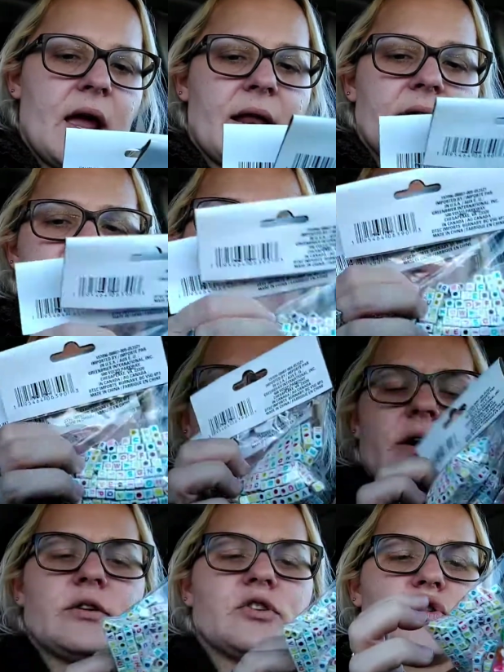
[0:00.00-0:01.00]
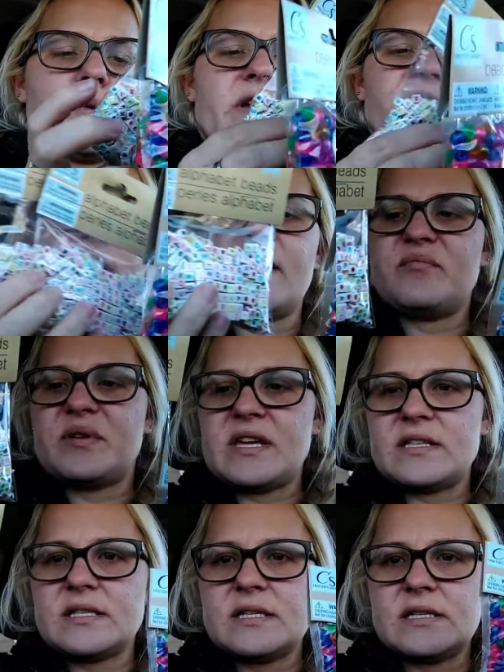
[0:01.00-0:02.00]
and it's 325
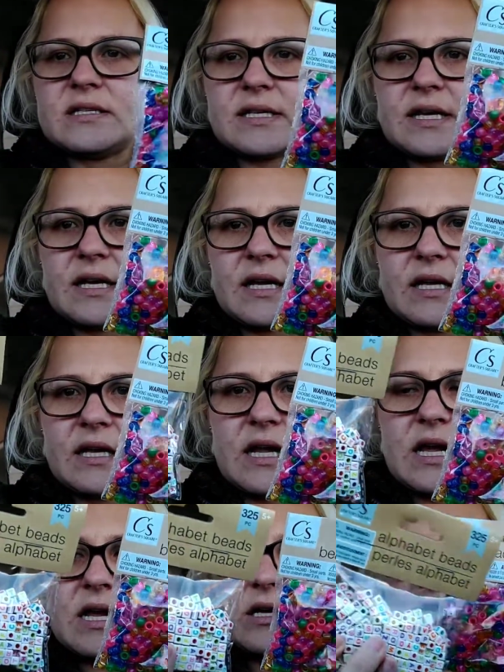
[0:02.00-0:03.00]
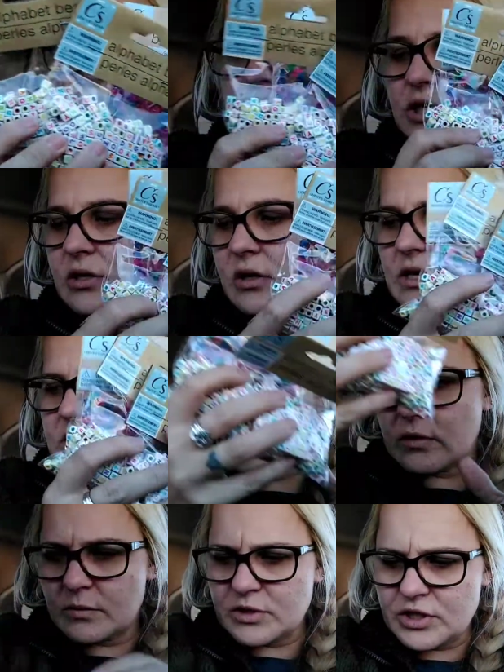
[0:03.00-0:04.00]
pieces in each. Are these the
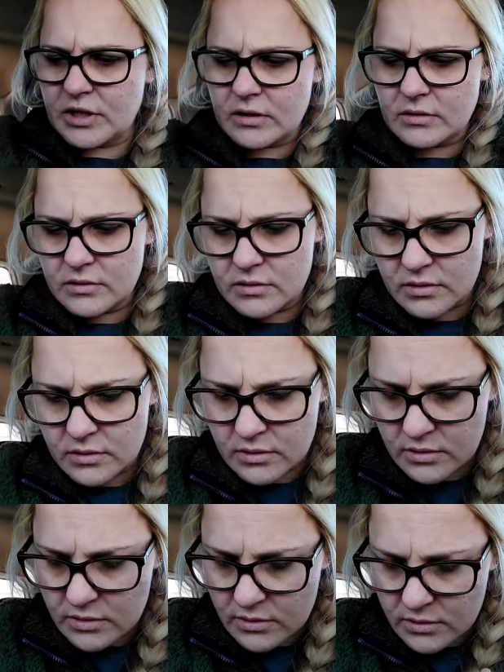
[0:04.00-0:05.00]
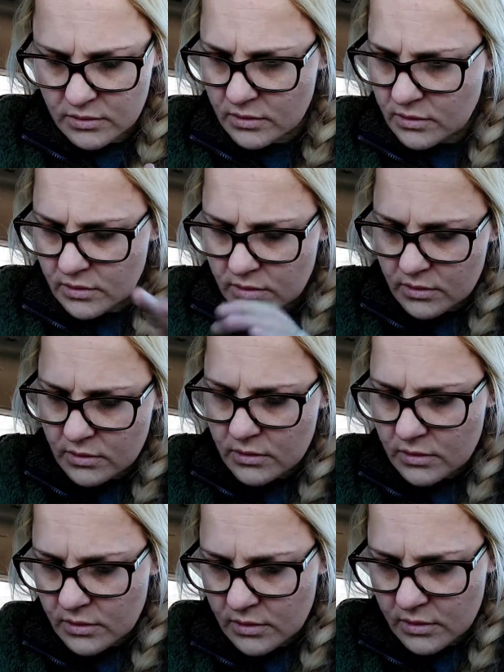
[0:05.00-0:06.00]
only ones you got? No, I got like.
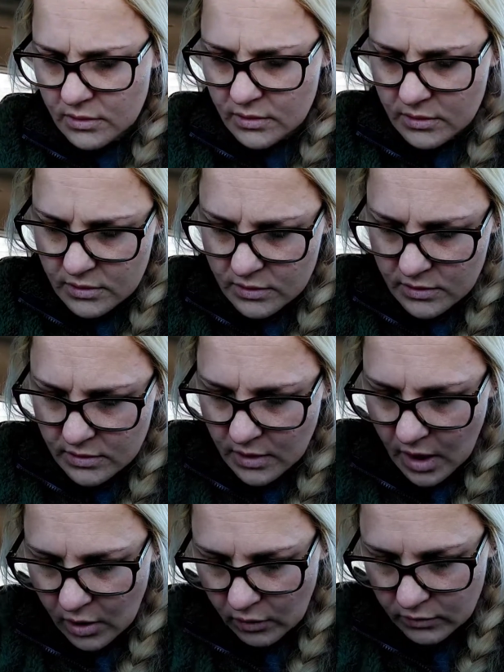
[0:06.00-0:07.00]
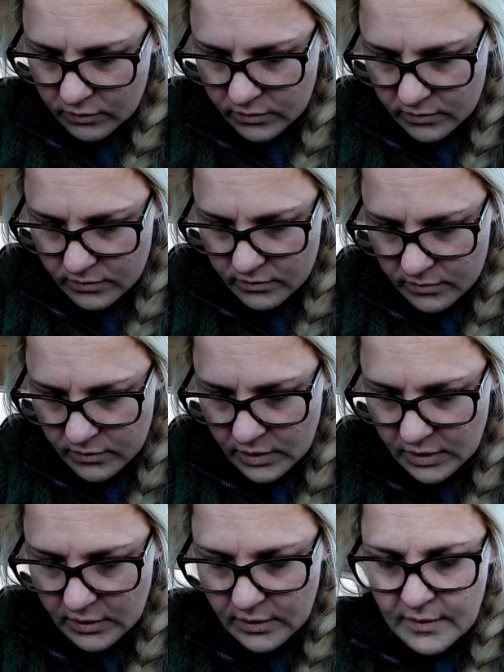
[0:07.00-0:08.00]
Oh.
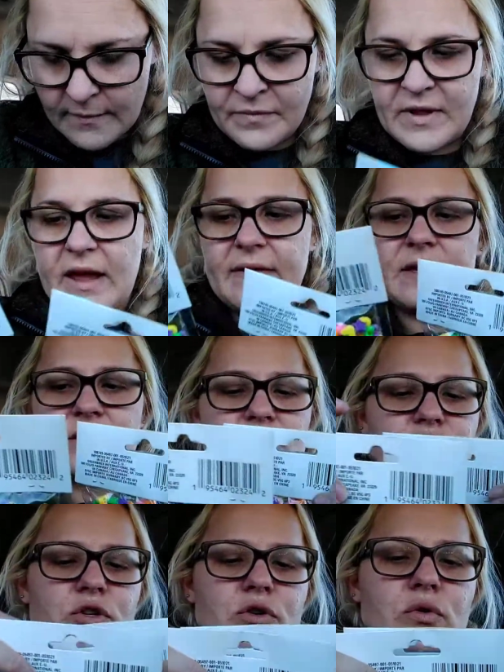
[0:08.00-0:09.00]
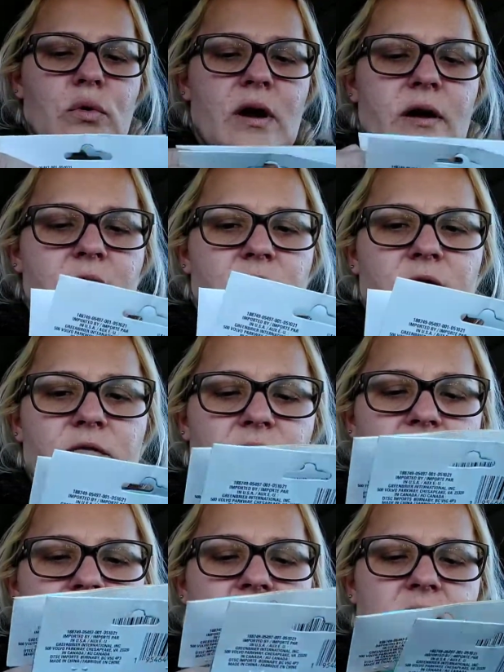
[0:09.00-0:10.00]
Yeah, those ones. And then two of
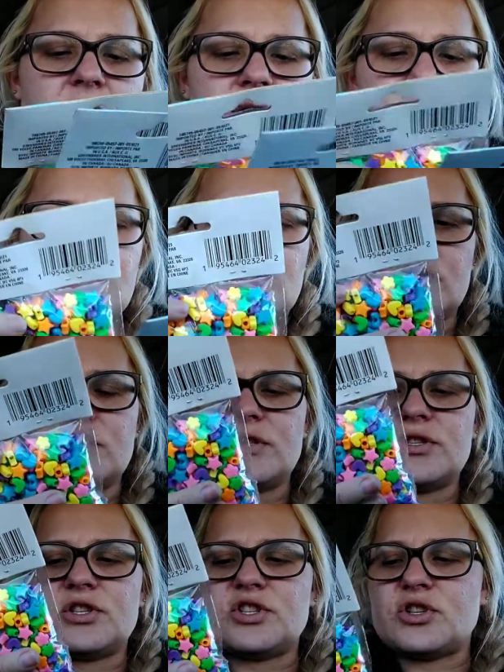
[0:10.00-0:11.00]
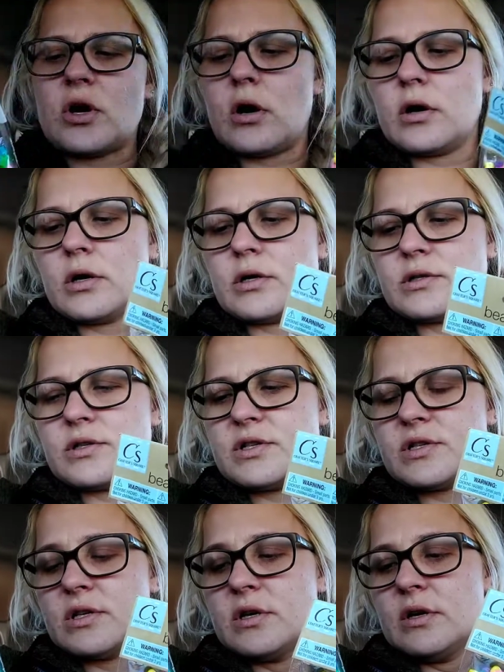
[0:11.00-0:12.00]
the
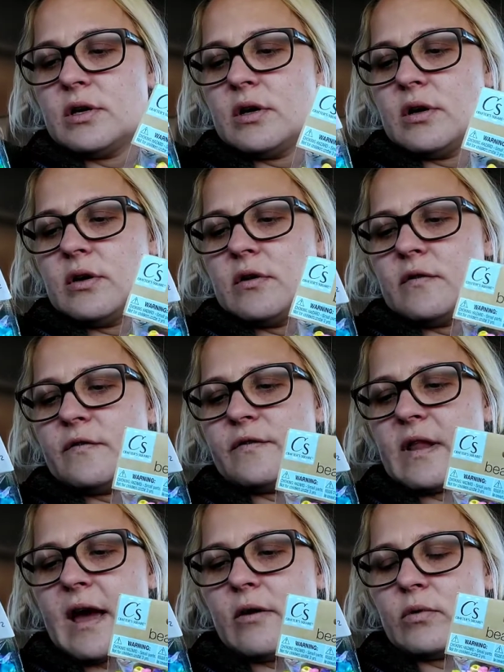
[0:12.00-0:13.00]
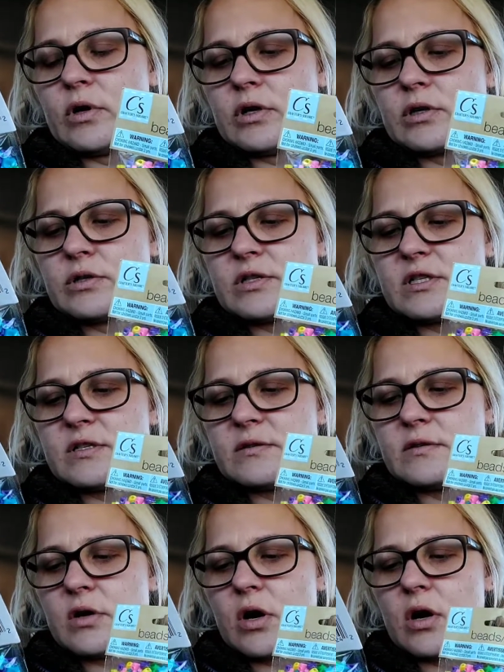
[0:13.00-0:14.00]
stars,
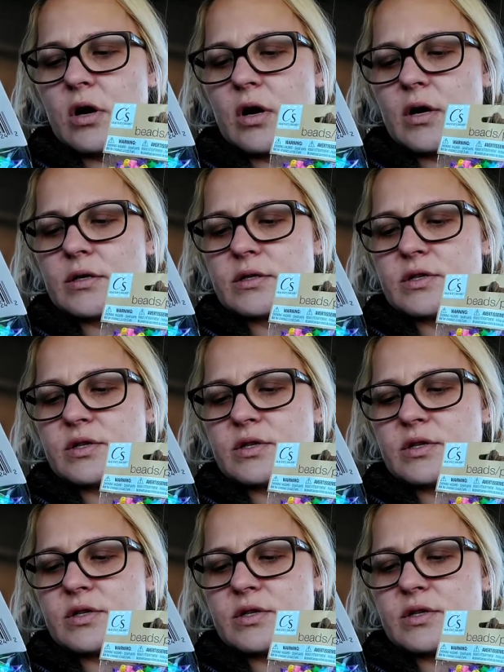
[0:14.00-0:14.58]
flowers, heart,